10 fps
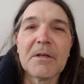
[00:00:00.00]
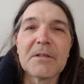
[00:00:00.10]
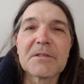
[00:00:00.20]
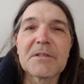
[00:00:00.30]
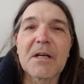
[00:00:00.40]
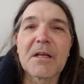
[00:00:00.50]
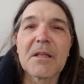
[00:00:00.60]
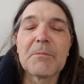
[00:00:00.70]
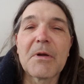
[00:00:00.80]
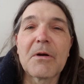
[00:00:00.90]
sucking
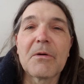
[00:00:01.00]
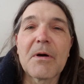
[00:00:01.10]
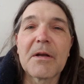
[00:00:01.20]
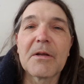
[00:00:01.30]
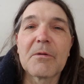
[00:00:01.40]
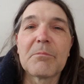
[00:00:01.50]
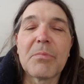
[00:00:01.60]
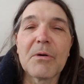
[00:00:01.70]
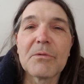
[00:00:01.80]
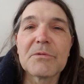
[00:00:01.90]
the marrow out of your
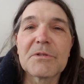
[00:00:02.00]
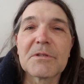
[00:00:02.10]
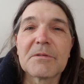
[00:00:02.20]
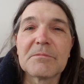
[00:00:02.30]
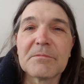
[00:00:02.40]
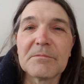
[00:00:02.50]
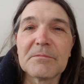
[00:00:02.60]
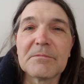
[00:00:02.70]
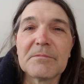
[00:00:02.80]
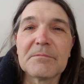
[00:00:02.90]
bones and
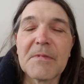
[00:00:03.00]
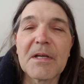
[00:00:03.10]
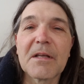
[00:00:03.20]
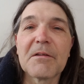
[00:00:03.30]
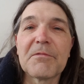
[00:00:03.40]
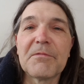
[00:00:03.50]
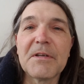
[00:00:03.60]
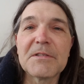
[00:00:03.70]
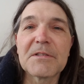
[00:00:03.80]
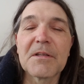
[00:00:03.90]
making a
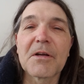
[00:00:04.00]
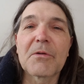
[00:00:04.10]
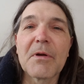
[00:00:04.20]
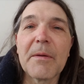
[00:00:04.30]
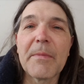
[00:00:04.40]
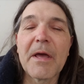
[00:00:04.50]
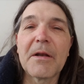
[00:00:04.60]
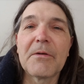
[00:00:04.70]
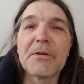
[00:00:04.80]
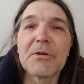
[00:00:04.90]
feast of the gray
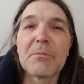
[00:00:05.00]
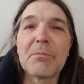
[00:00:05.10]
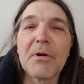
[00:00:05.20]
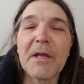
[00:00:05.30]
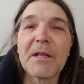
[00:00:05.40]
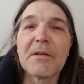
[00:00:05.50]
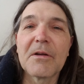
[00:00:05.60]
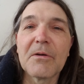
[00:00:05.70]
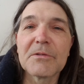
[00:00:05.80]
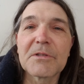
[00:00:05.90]
matter in your brain.
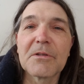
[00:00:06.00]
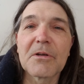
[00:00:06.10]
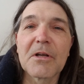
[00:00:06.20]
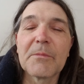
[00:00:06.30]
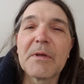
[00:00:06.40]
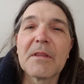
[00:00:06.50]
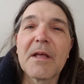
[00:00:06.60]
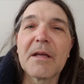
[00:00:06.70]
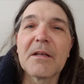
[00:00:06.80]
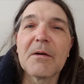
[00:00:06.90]
They're gonna be
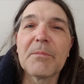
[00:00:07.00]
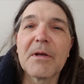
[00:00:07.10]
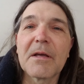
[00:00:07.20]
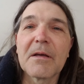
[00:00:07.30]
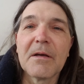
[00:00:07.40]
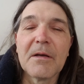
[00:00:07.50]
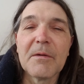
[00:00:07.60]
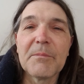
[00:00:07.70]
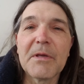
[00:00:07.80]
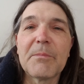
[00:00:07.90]
lined up like
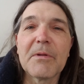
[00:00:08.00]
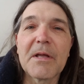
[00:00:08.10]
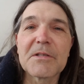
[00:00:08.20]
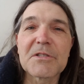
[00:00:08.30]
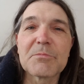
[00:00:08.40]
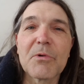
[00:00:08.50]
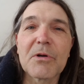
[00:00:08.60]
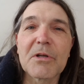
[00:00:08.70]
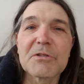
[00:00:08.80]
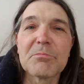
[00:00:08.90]
people at a
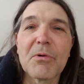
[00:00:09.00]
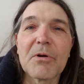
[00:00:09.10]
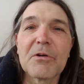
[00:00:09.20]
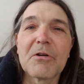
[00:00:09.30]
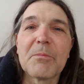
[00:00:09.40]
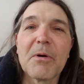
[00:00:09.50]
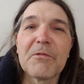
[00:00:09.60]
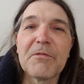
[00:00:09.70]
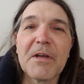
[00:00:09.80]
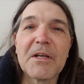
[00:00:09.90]
smorgasbord or a
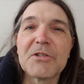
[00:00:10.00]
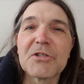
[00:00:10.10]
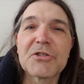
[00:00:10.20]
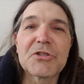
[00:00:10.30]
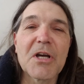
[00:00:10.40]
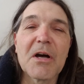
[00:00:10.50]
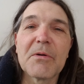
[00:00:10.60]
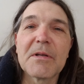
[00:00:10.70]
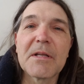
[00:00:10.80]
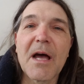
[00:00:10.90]
buffet, just
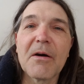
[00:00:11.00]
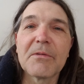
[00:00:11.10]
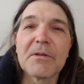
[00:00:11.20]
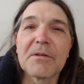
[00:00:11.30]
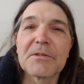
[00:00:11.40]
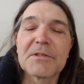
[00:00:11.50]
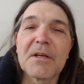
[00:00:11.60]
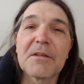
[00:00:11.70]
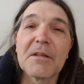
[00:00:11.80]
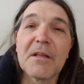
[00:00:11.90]
chowing down till there's
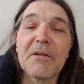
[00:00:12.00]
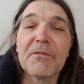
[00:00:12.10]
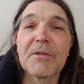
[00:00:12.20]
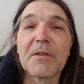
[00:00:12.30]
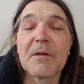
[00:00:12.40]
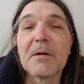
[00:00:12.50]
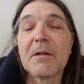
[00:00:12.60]
nothing left with you.